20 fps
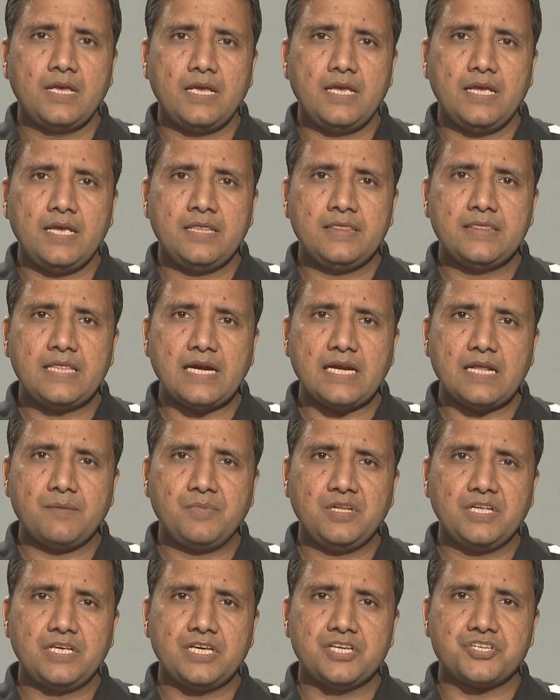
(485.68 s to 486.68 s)
In that
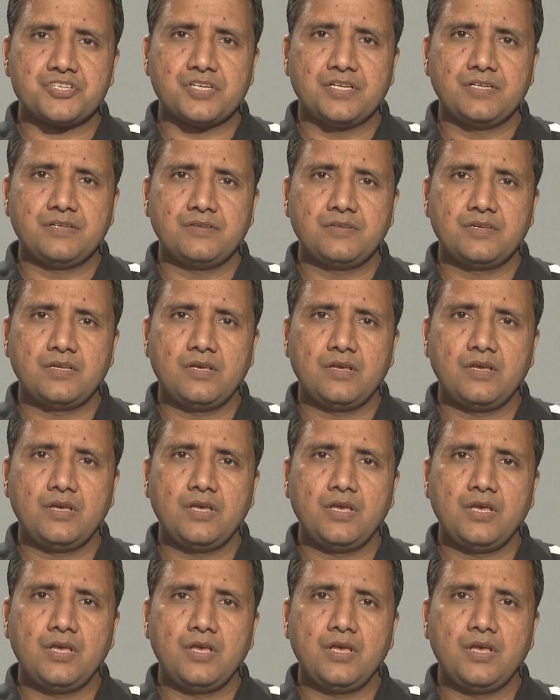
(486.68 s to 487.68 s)
application,
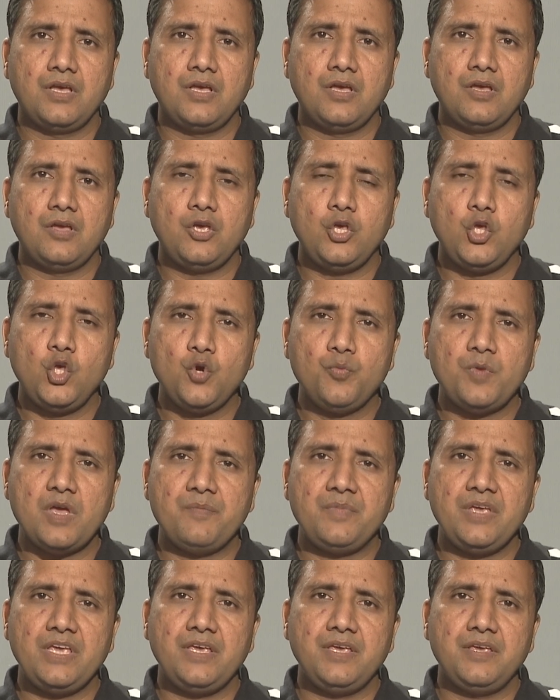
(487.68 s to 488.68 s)
you may
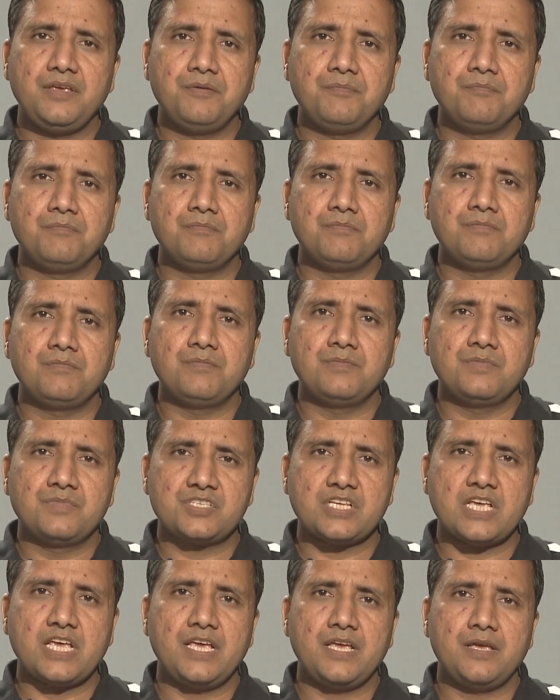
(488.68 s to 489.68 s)
be,
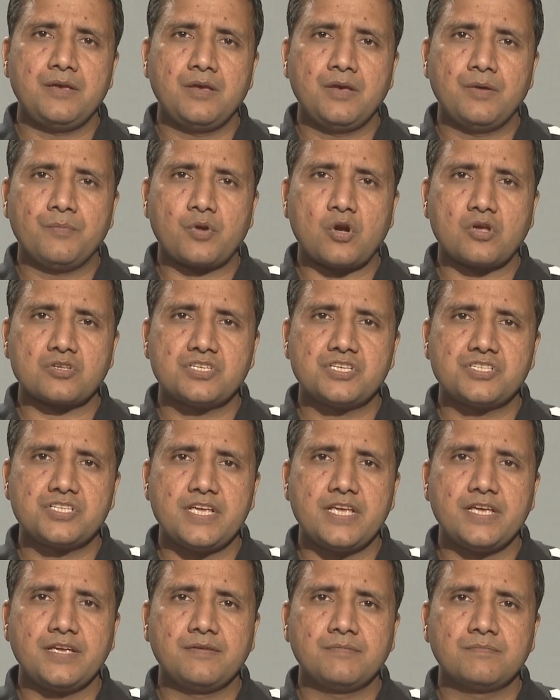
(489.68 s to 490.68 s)
say,
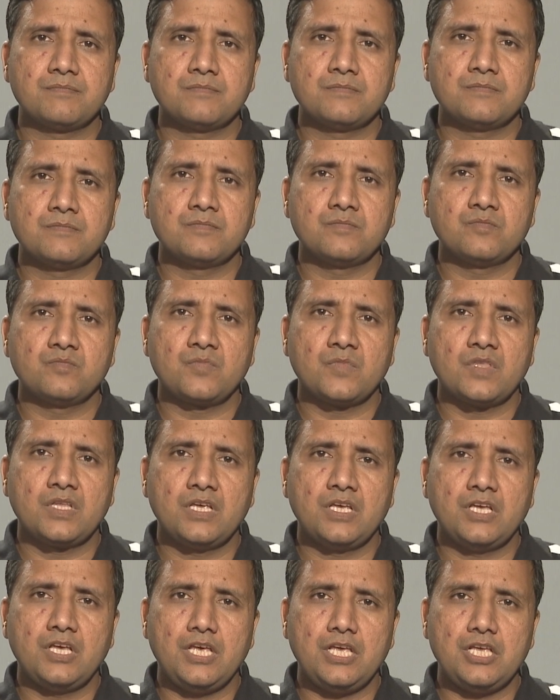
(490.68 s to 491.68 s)
processing
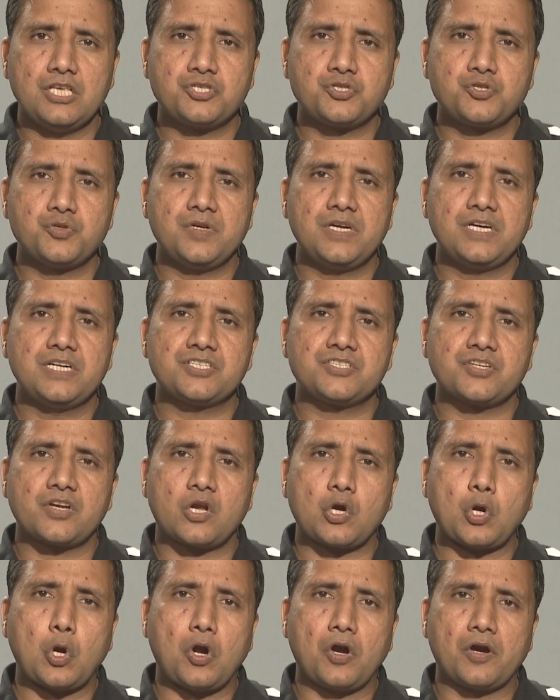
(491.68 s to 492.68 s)
a student's
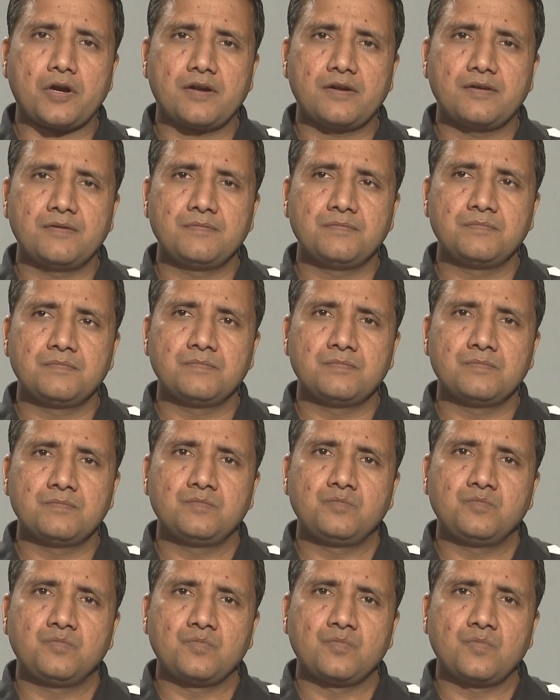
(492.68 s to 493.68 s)
record,
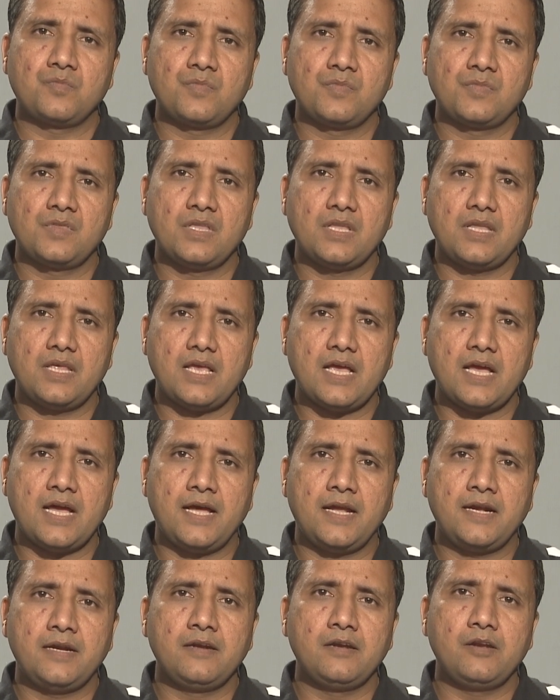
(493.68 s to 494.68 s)

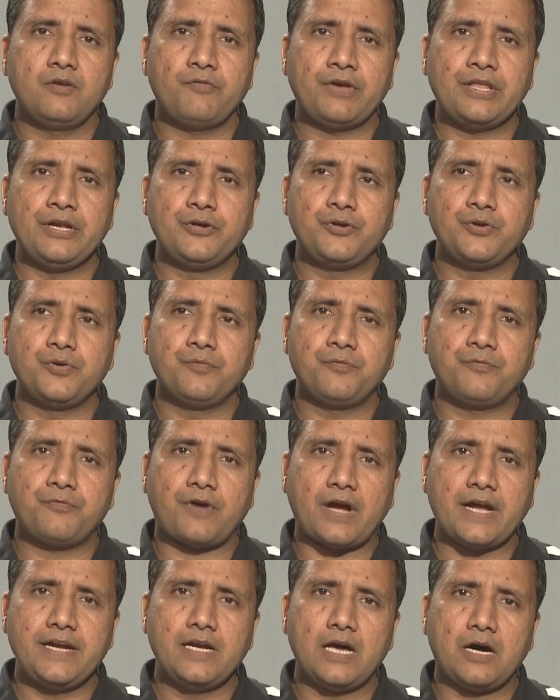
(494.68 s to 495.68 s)
and when you
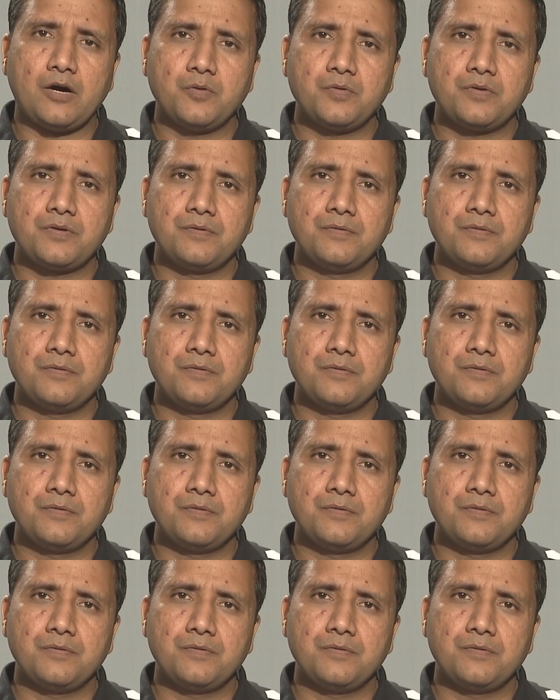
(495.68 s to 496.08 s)
find out